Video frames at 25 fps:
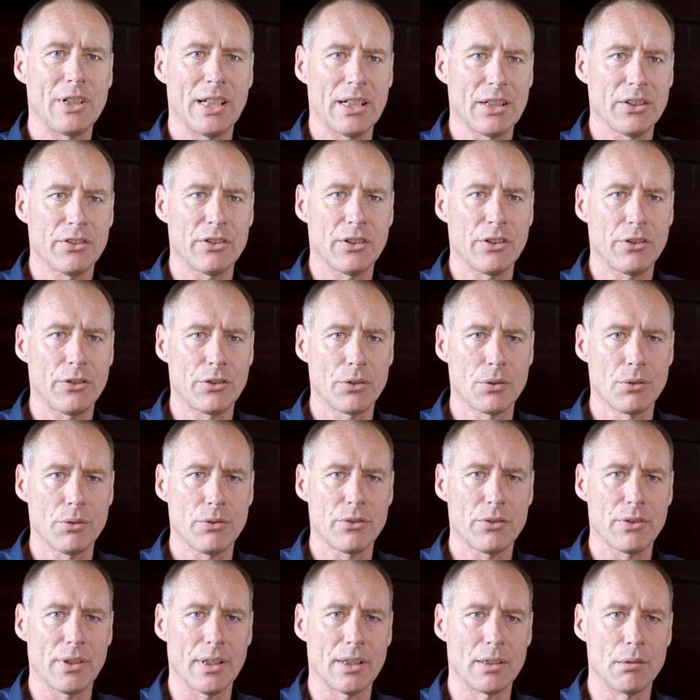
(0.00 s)
challenging
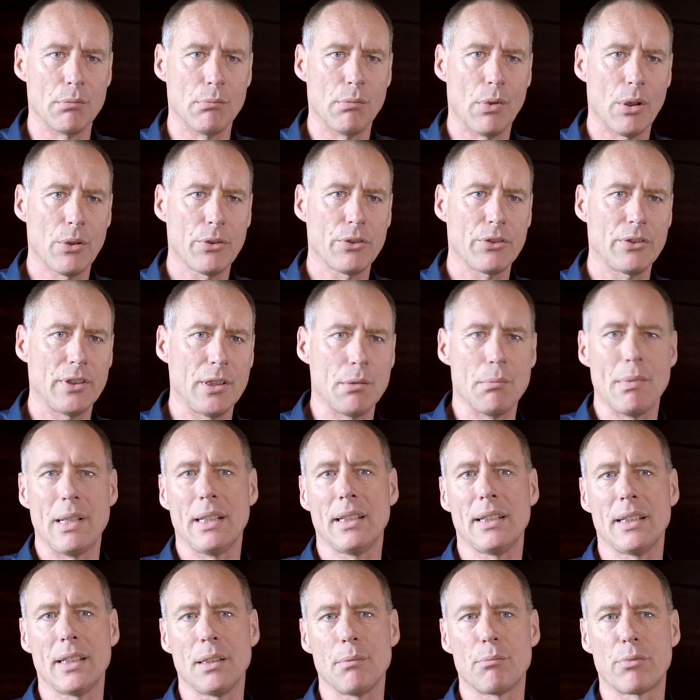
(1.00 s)
shoots and the most
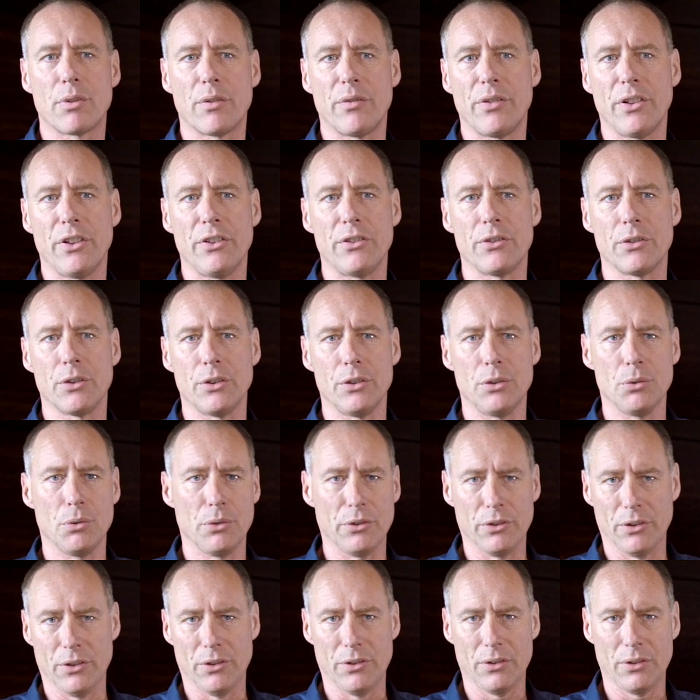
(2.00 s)
demanding professional
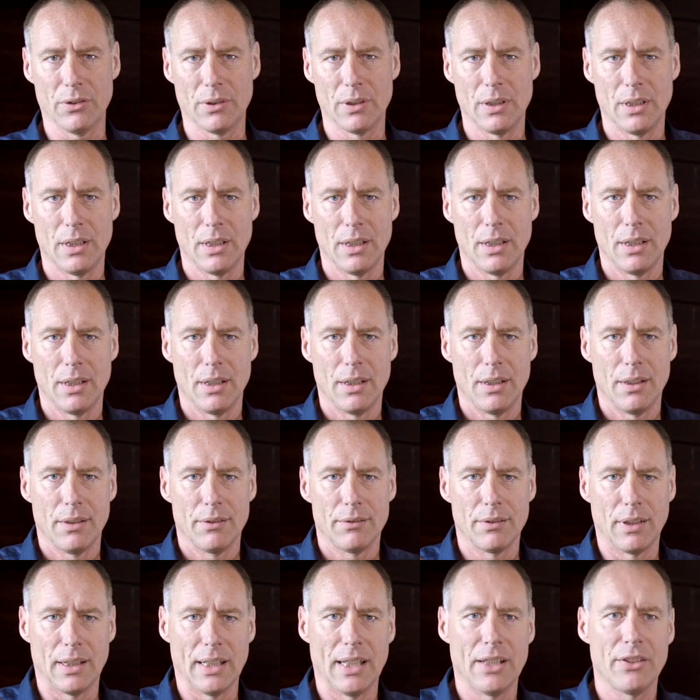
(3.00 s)
users.
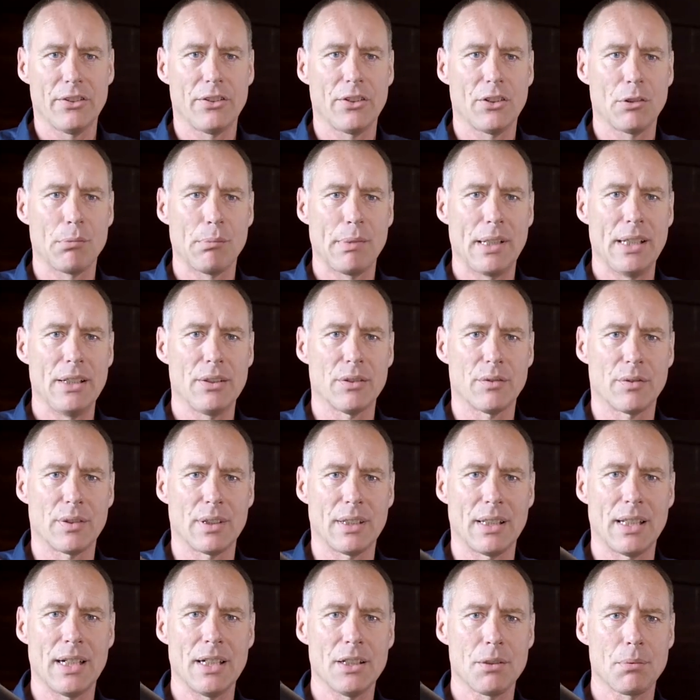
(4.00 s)
The lens is made of a
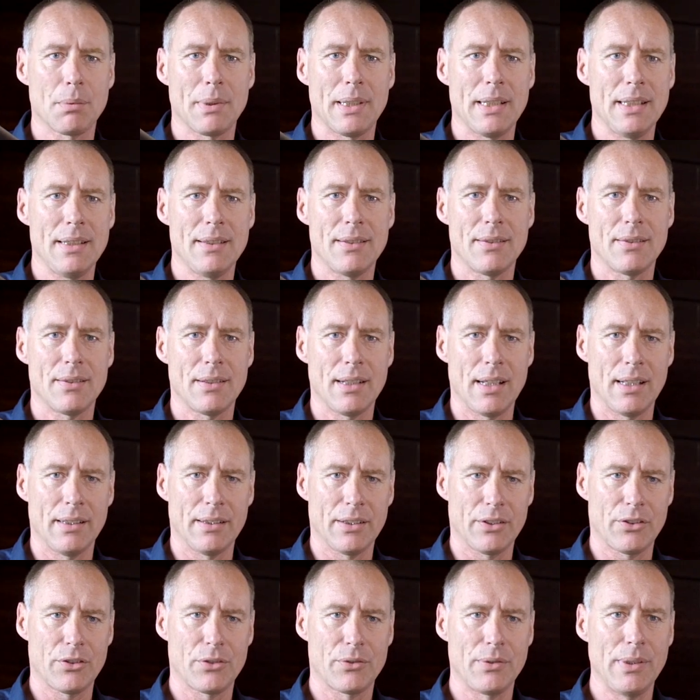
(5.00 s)
lightweight and
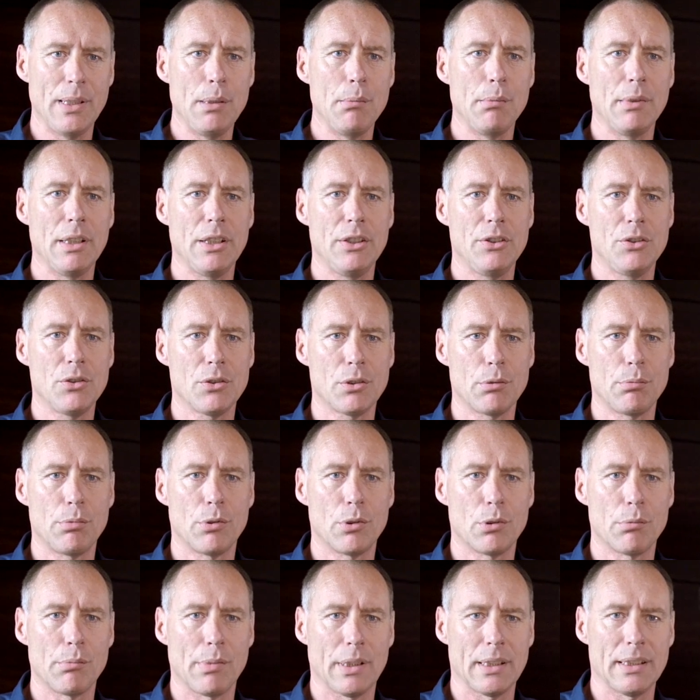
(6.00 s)
extremely
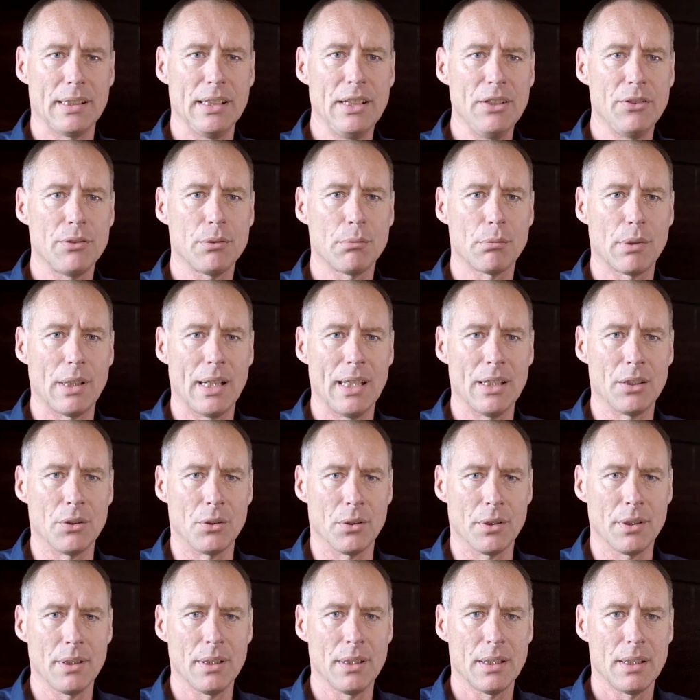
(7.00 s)
durable magnesium
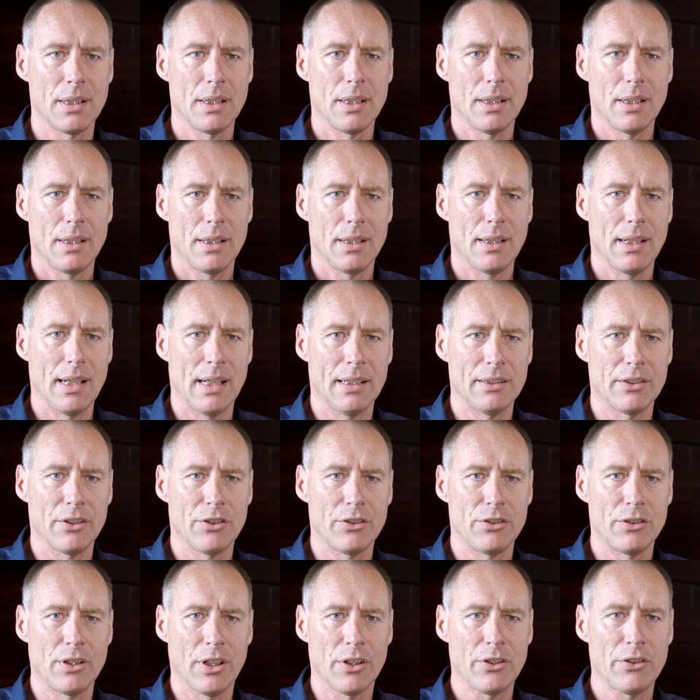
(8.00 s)
alloy and is
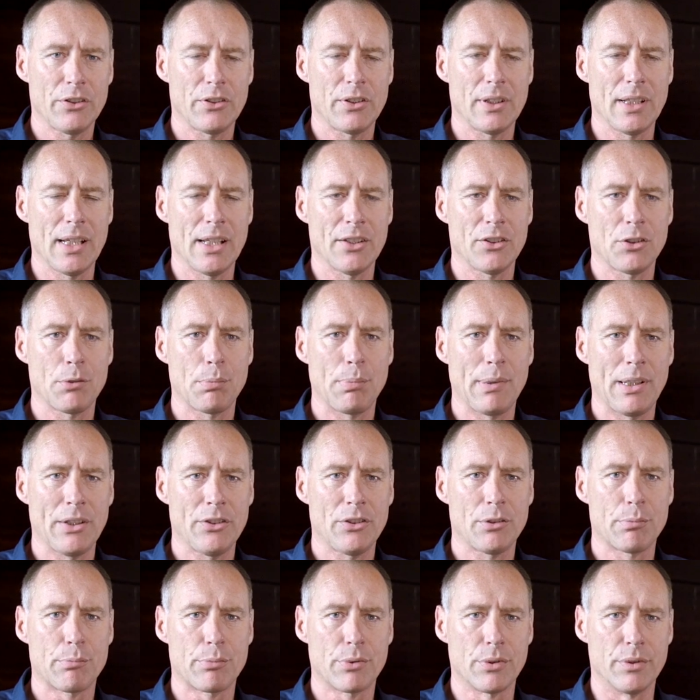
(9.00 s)
dust and
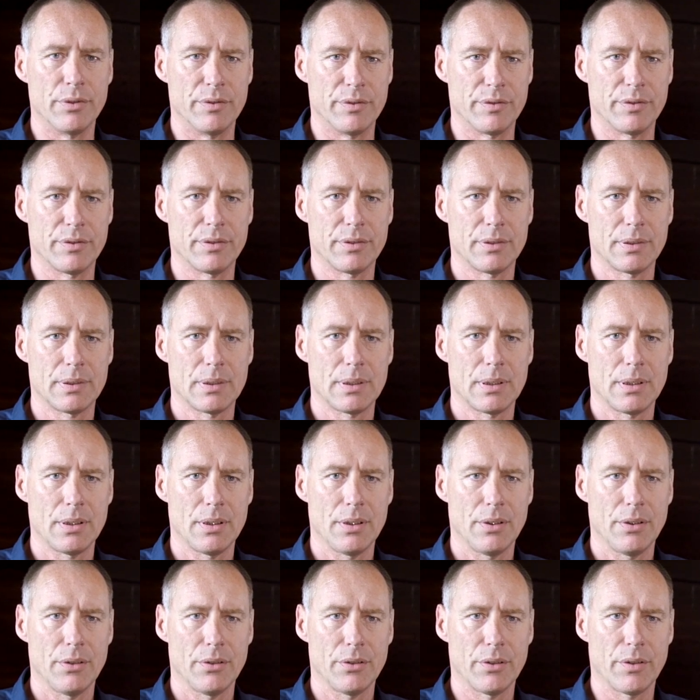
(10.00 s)
splash proof.
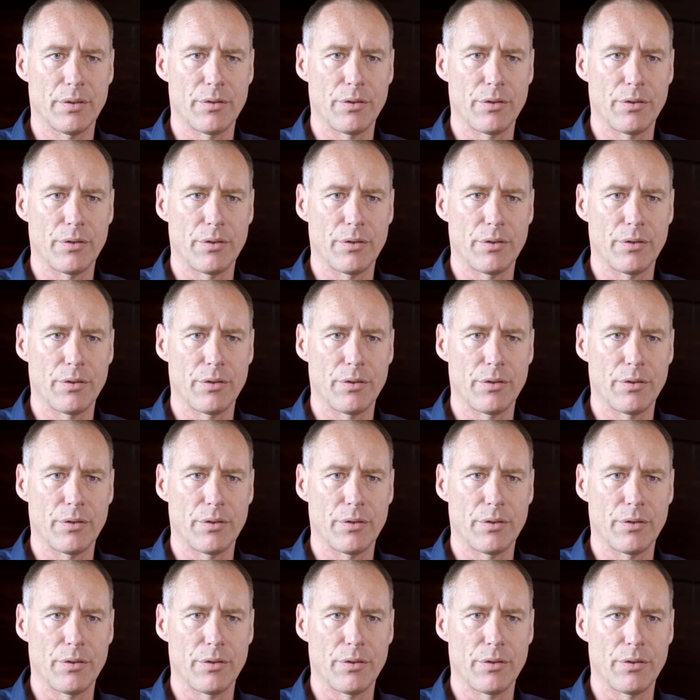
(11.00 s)
The